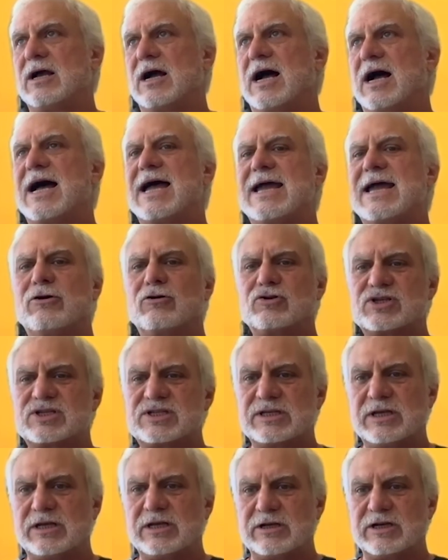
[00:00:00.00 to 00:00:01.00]
I don't
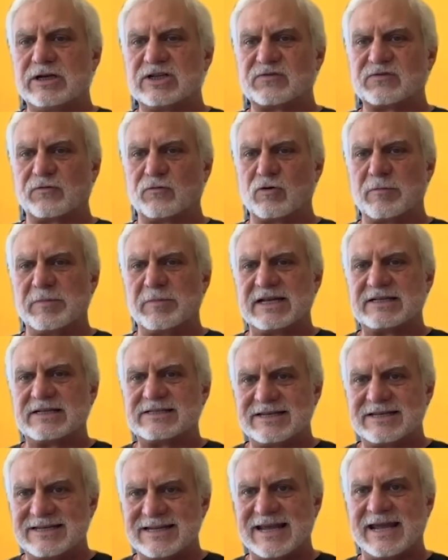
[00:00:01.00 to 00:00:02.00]
see it in its format
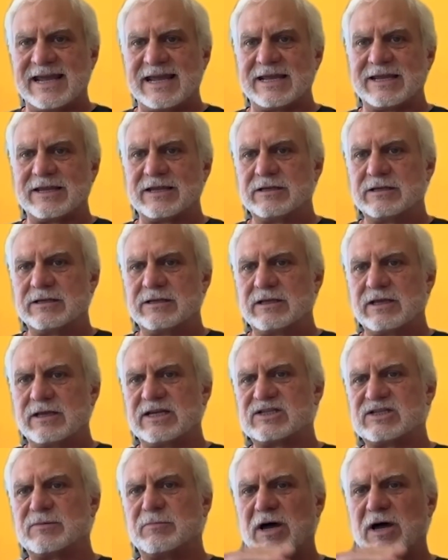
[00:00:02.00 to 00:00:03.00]
today
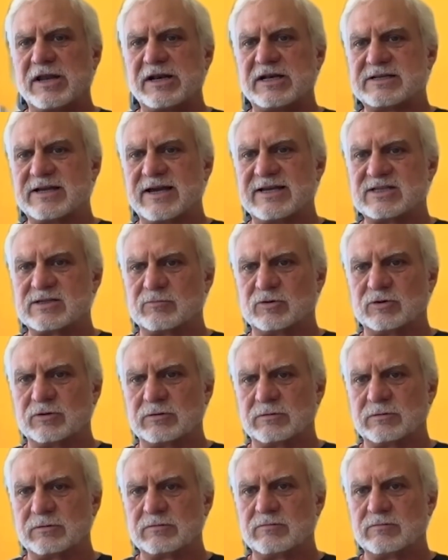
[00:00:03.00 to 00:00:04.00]
as a
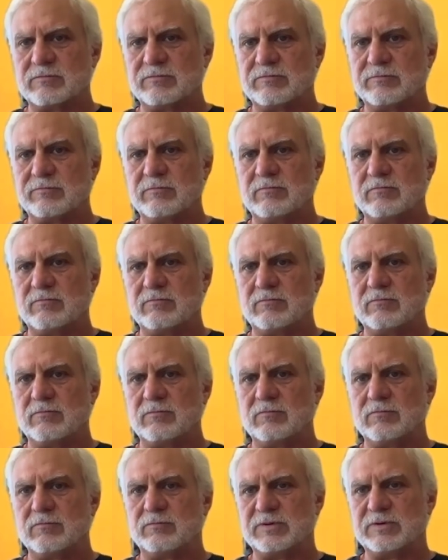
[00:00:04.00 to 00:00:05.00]
monetizable
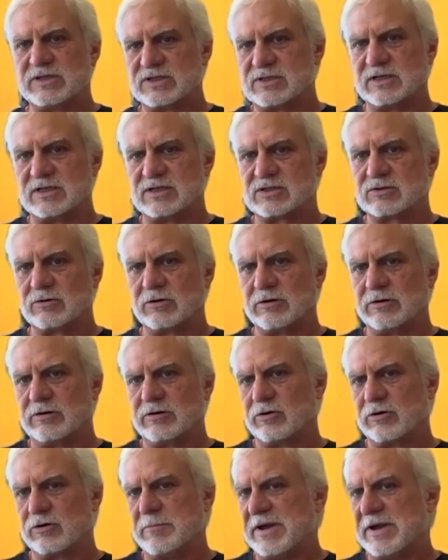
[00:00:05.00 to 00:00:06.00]
business
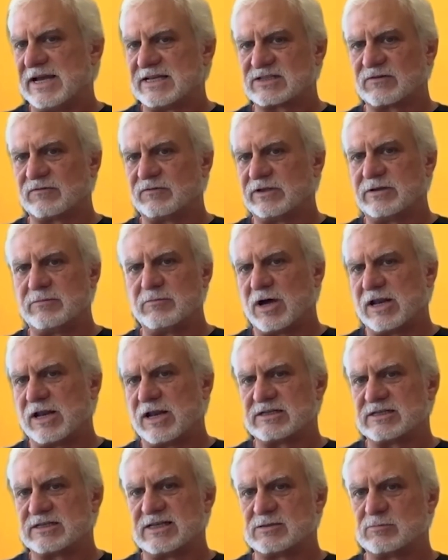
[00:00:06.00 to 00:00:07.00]
or a massively
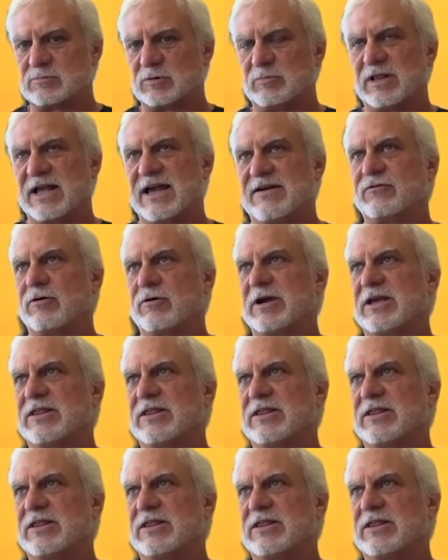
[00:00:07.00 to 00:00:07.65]
monetizable platform.